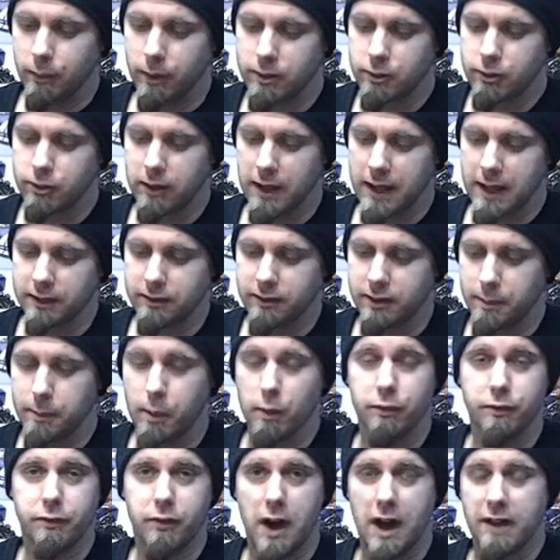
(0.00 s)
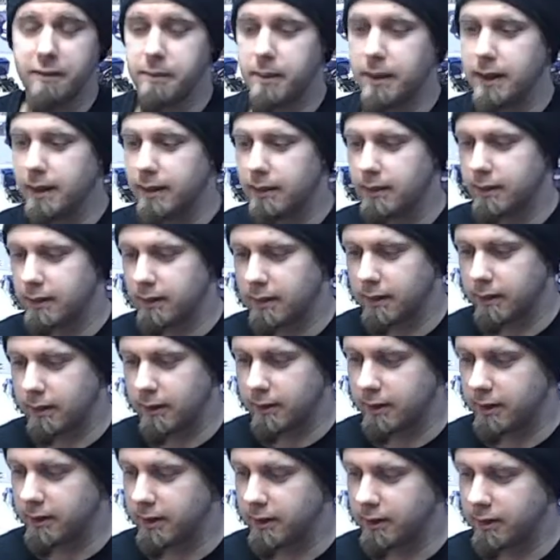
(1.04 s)
which lasted about 5 minutes,
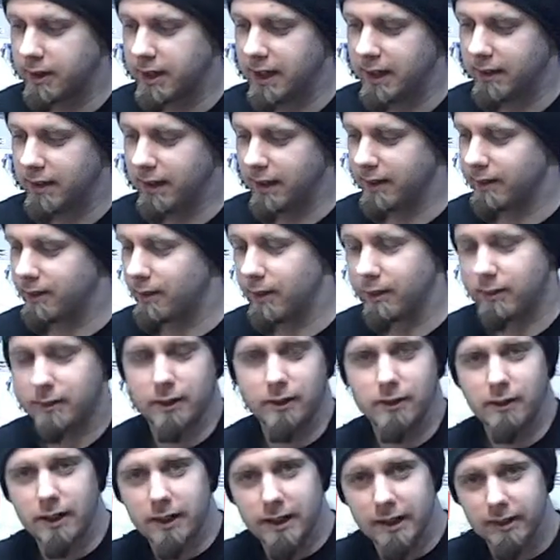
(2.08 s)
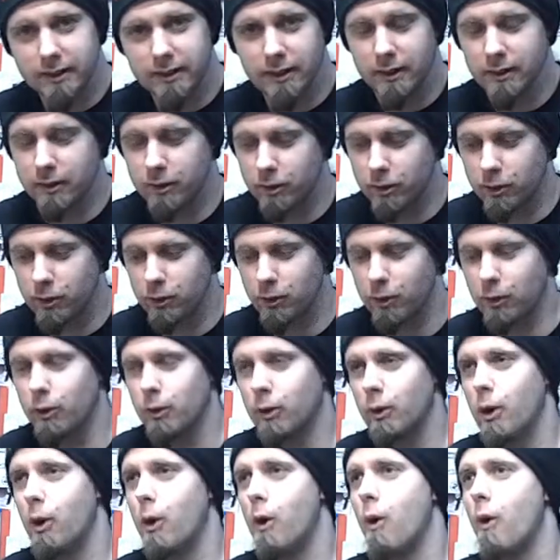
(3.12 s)
because this kit, like Dr. Cranky says,
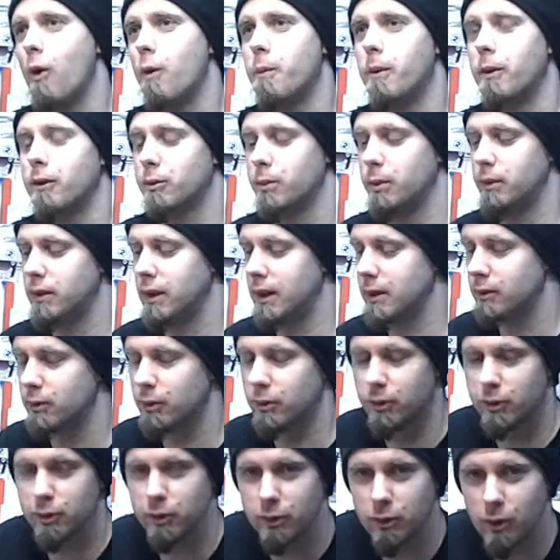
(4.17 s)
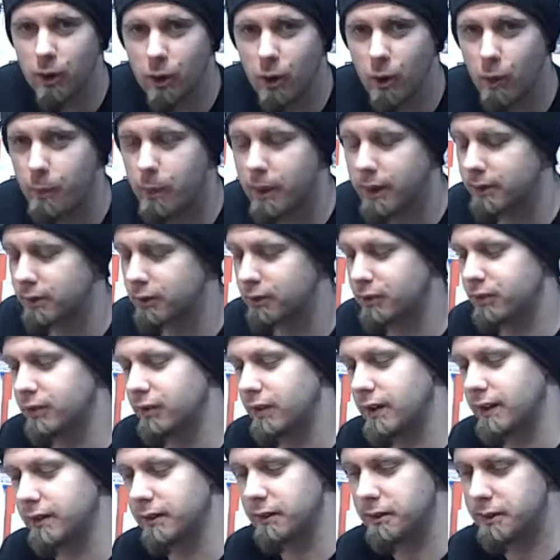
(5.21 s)
so much potential, so much
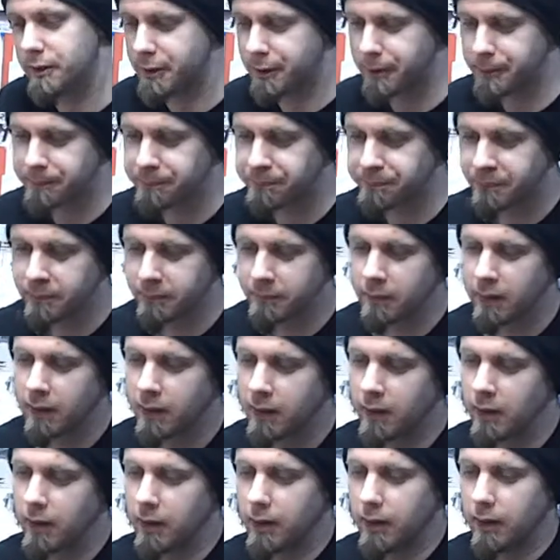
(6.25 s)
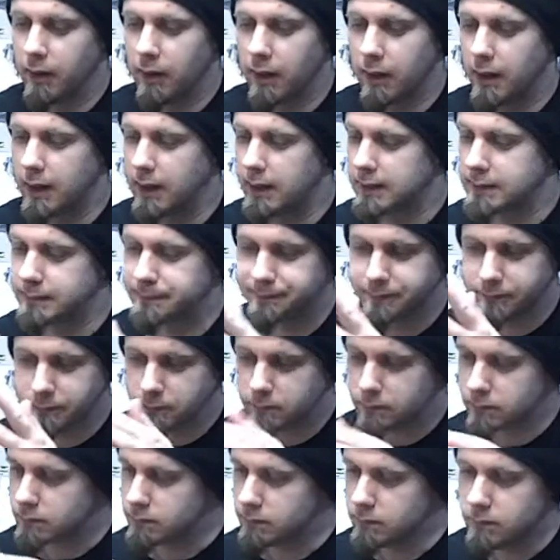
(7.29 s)
fun to do.
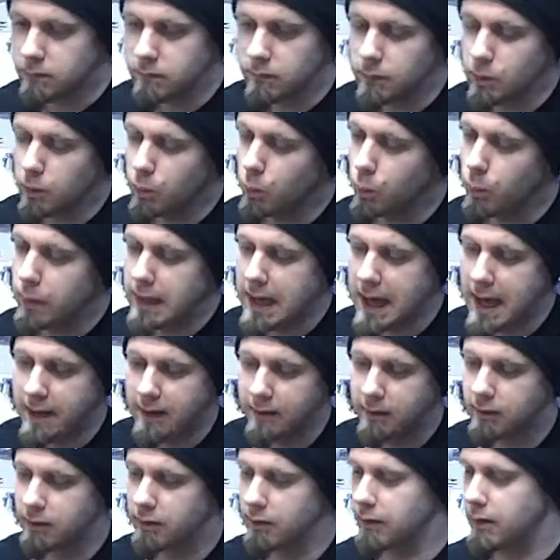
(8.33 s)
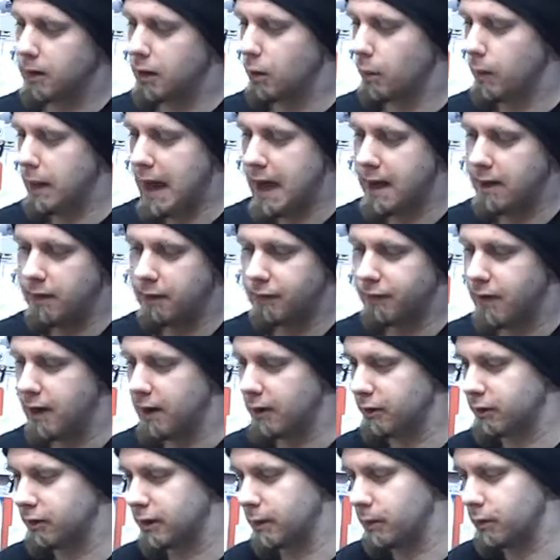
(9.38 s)
We added a
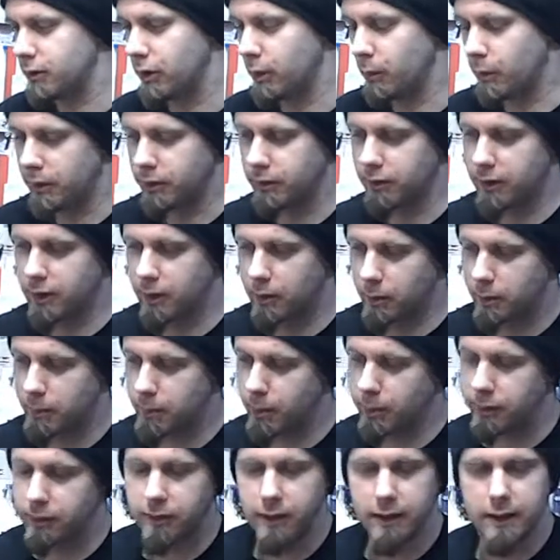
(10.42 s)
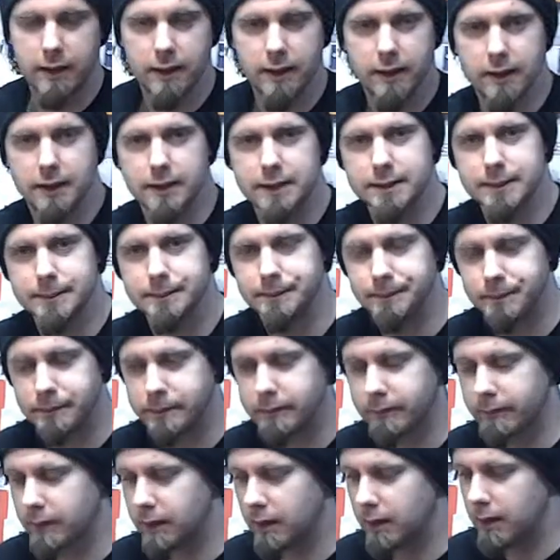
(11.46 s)
fire extinguisher that wasn't there. We put the
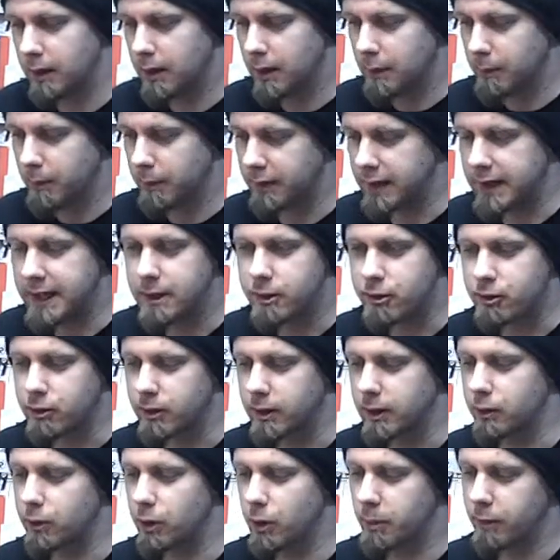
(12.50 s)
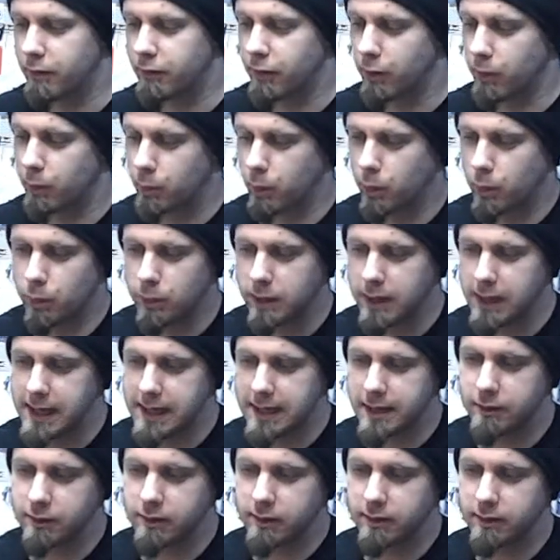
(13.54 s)
heat shrink tubing for the roll
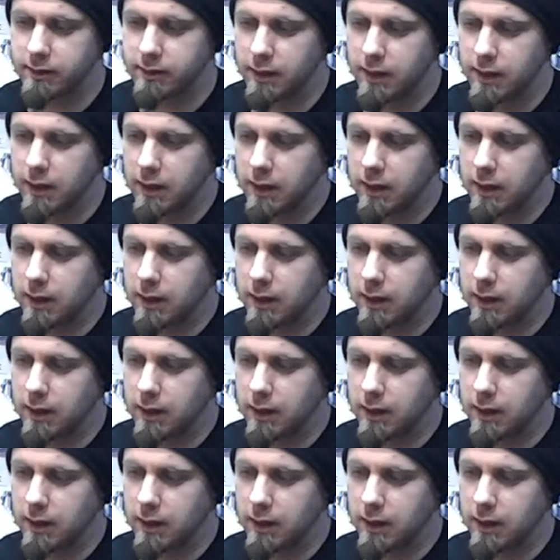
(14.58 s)
cages,